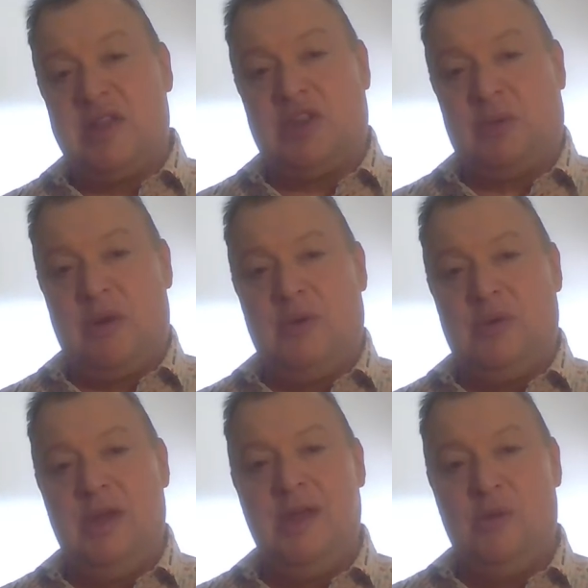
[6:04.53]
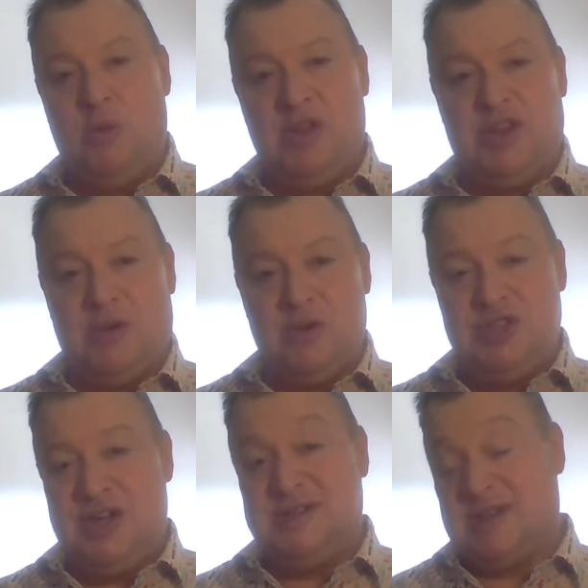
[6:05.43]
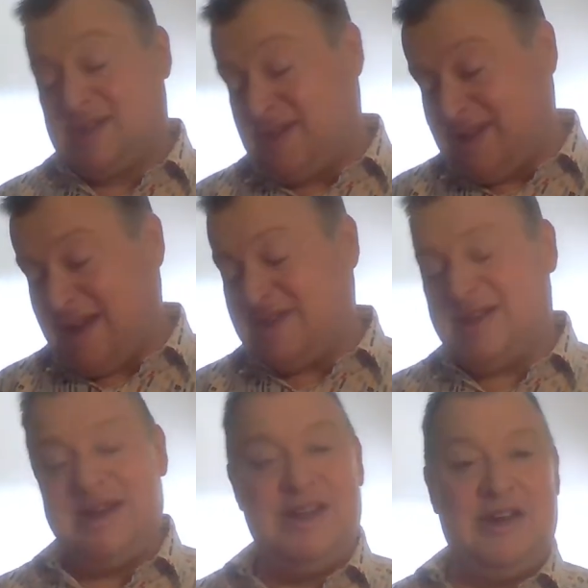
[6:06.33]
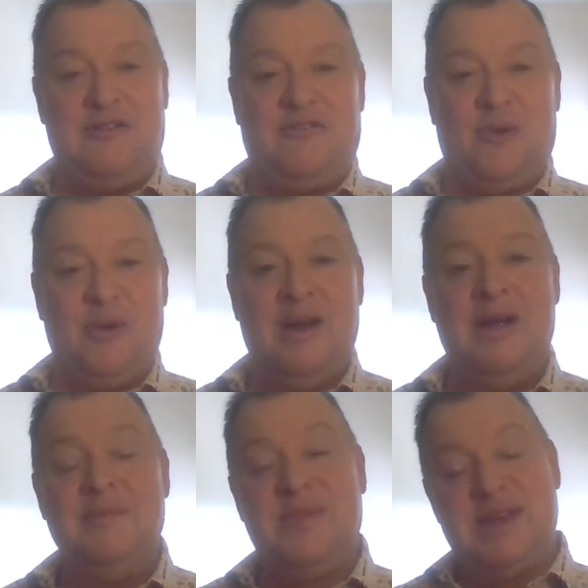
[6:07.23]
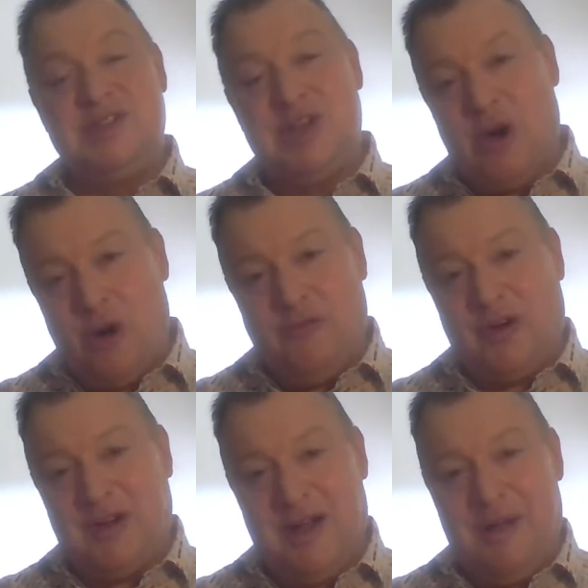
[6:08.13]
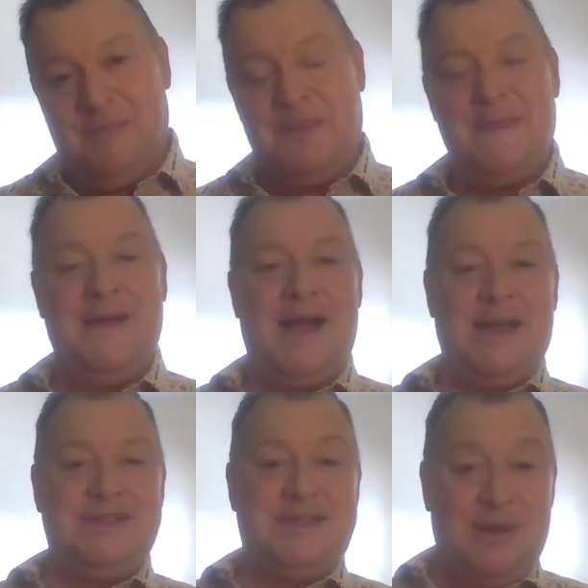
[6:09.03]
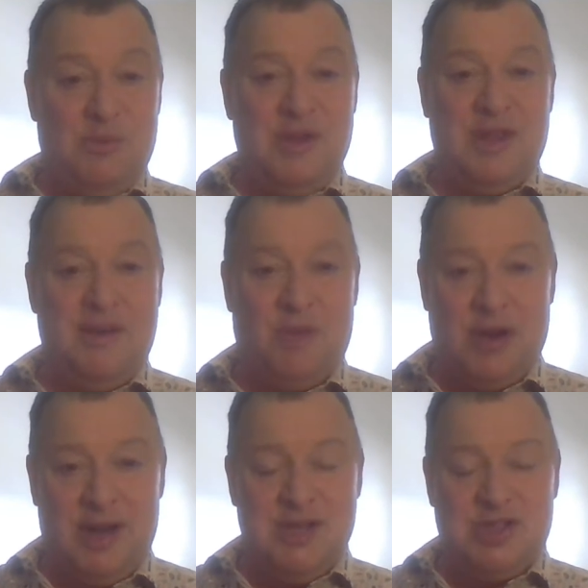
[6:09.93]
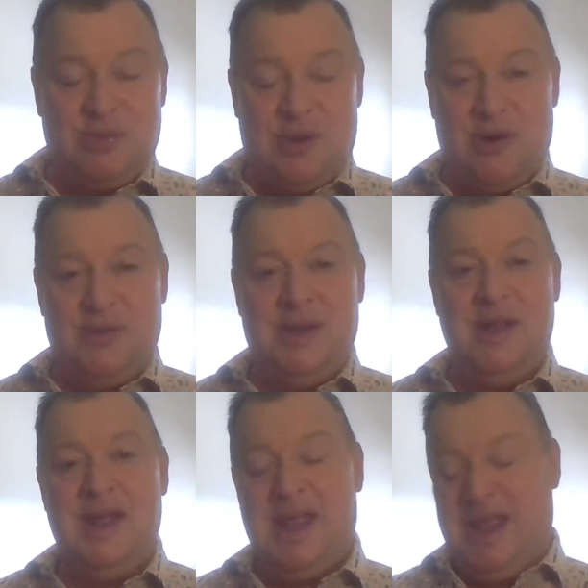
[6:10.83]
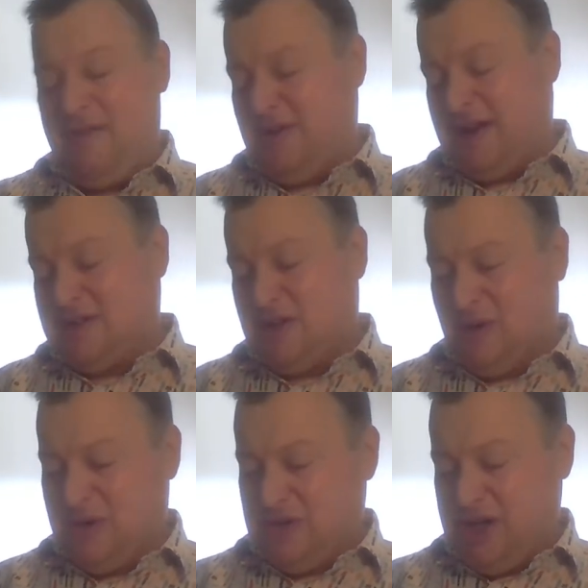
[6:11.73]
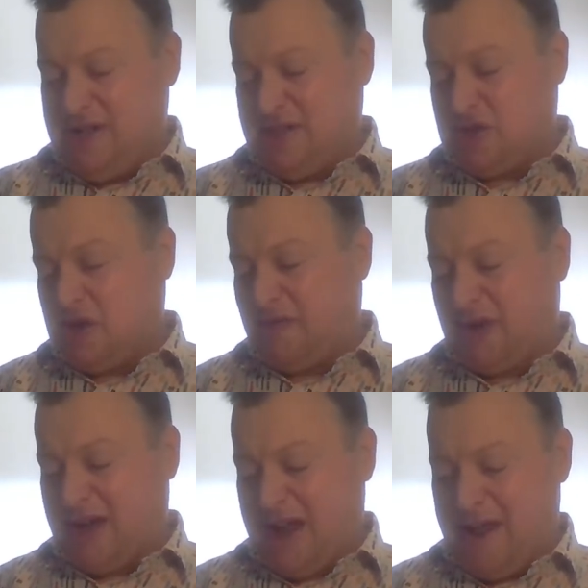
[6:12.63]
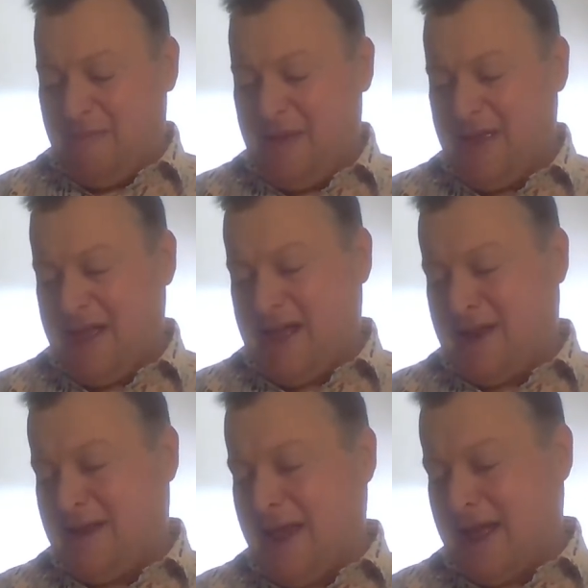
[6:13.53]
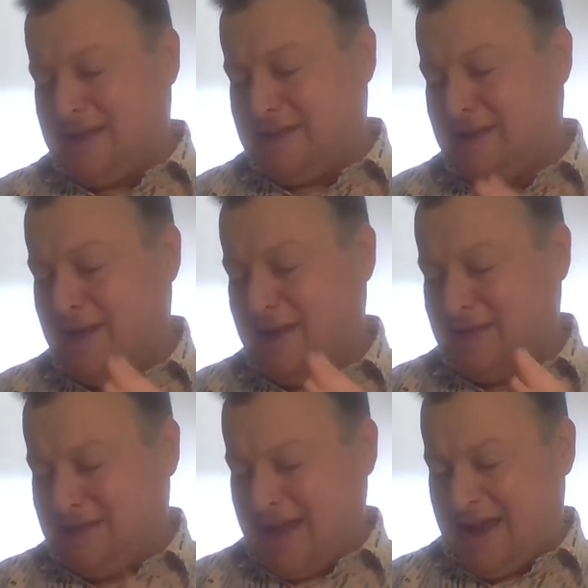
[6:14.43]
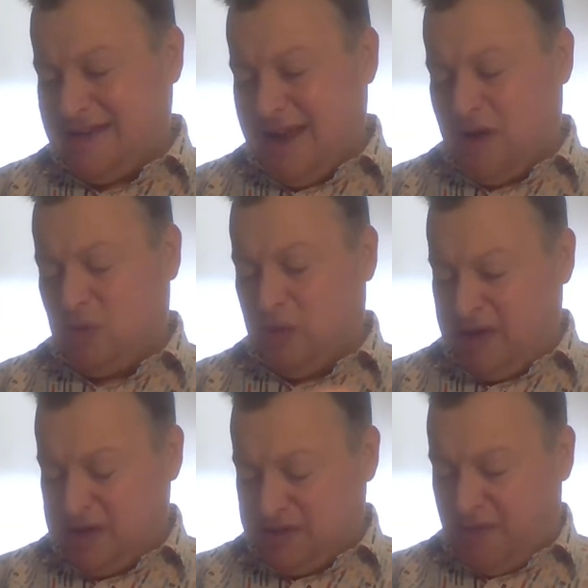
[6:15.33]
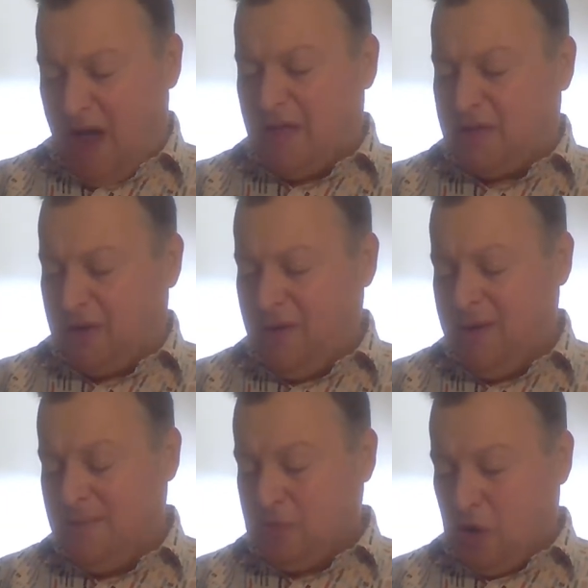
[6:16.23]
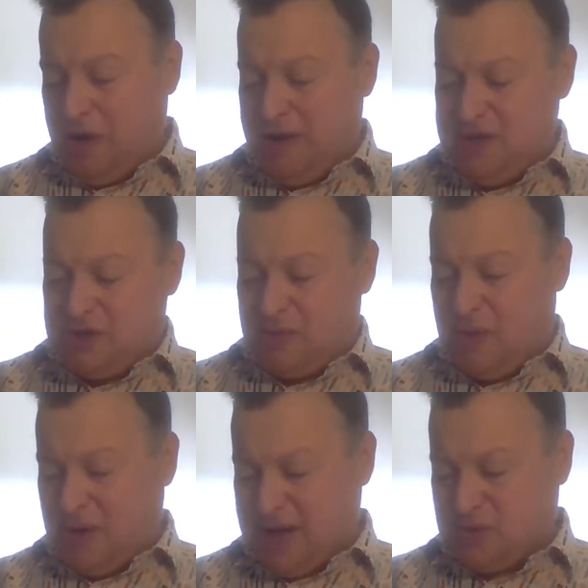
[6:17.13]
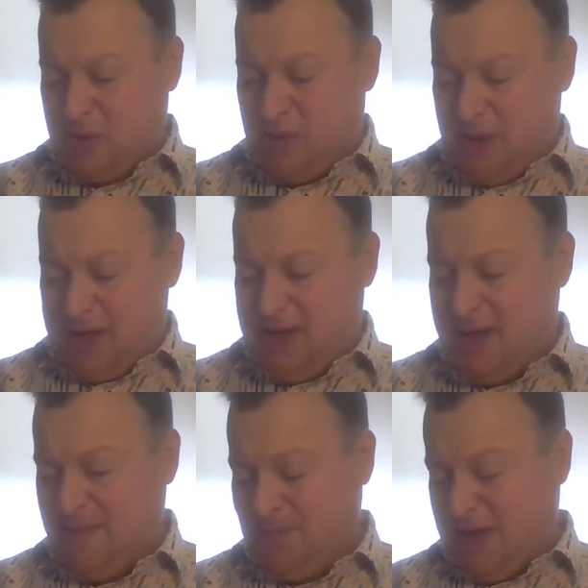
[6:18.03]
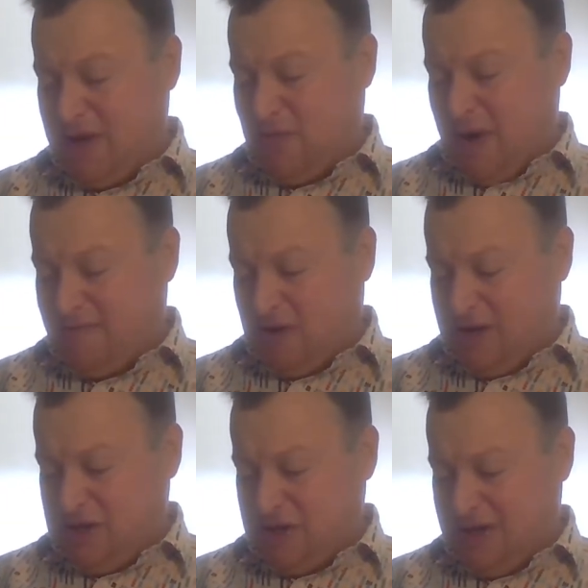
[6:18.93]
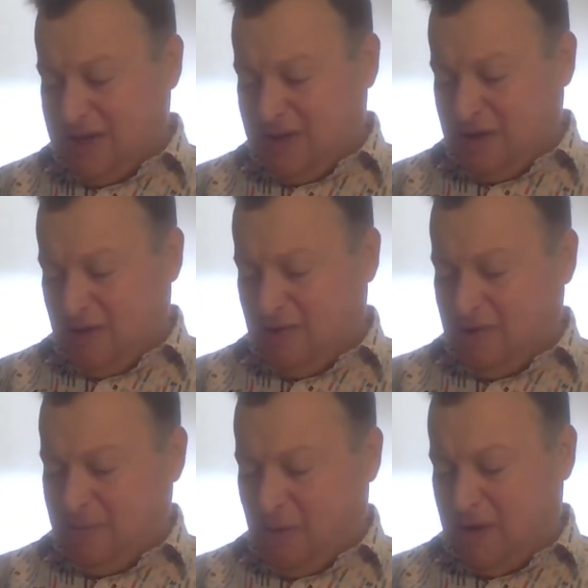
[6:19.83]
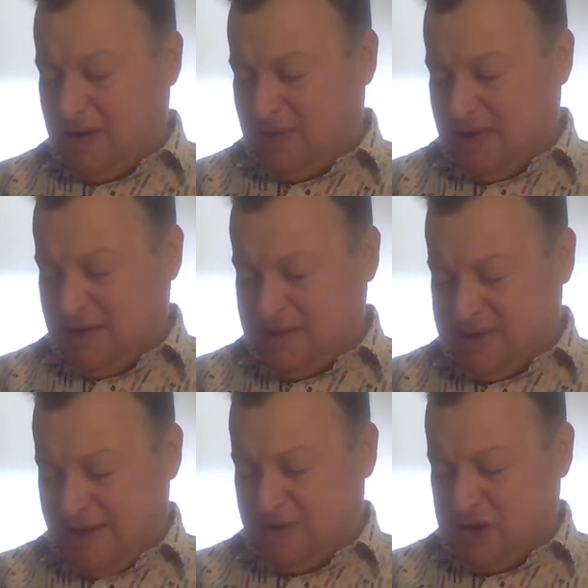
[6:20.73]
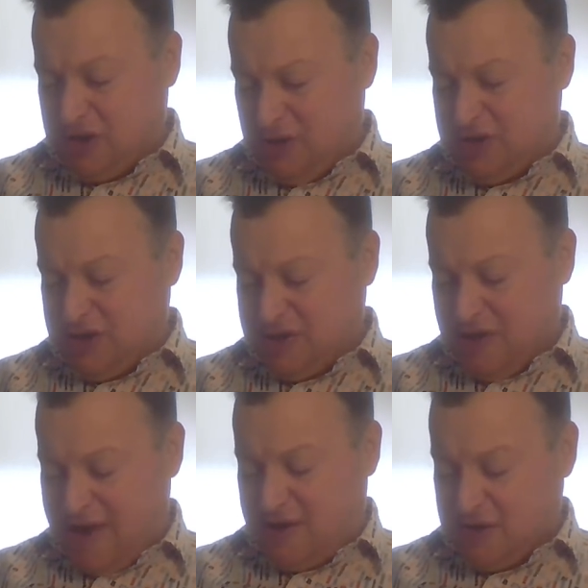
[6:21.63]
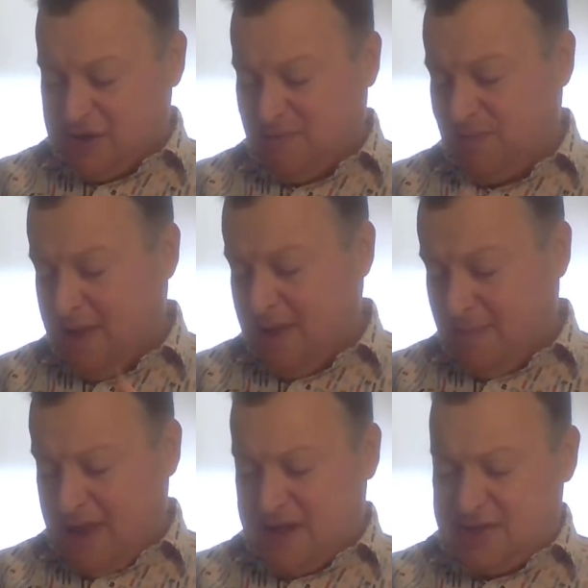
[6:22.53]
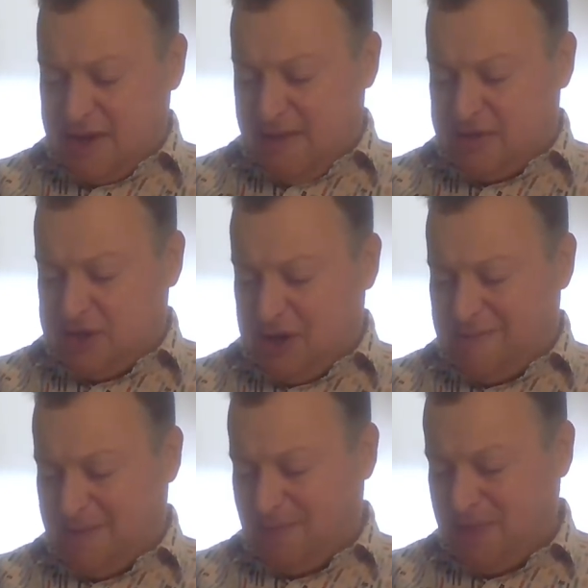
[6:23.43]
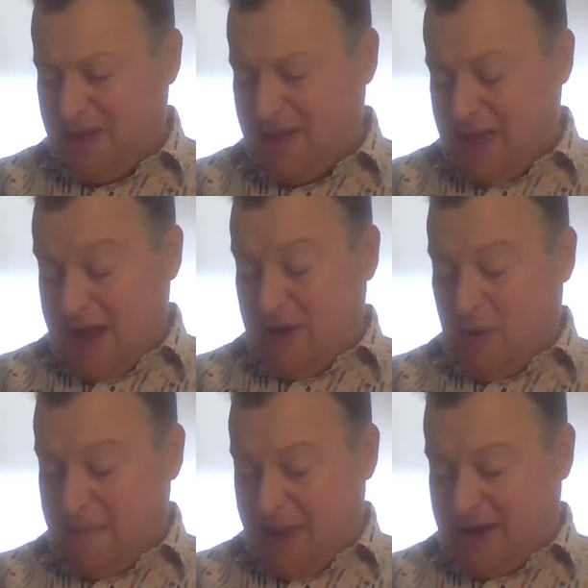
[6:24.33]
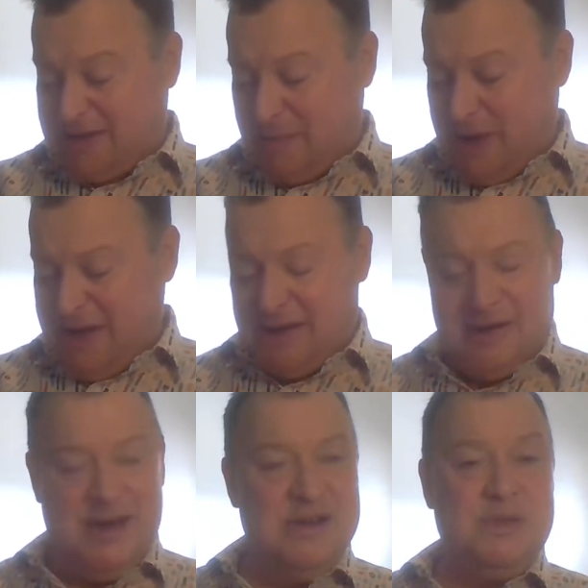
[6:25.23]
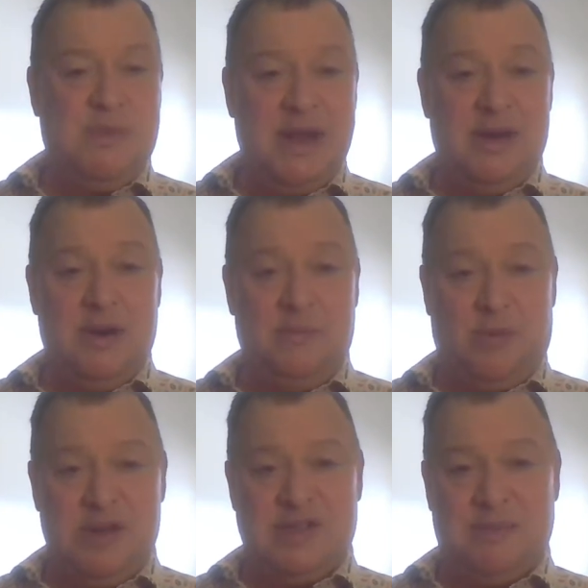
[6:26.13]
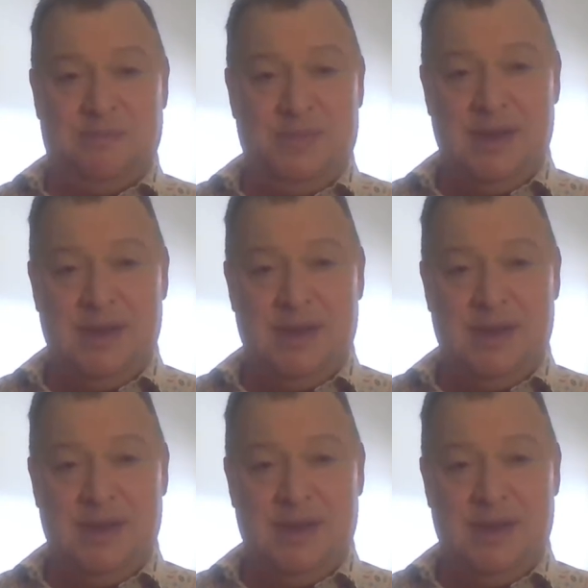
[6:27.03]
throne with the Lord Jesus. His destiny, therefore, is to overcome and sit with him on his throne, even as the Lord Jesus overcame and has sat down with his Father on his throne, as we read in Revelation in the early part in the seven churches' letters. But that's another sermon. Anyway, back to Peter. Here's Peter in prison.